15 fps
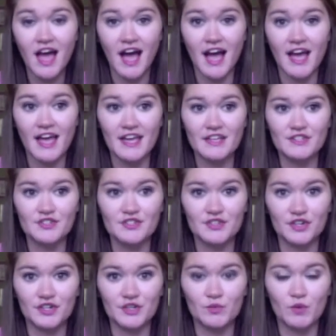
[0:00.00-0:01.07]
I
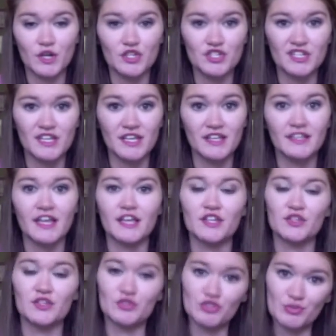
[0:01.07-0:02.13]
started watching
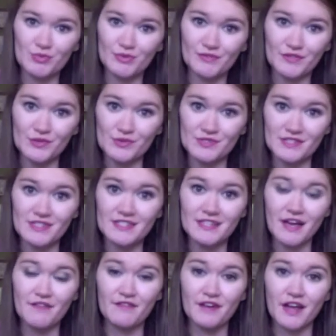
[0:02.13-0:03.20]
like YouTube reviews and stuff,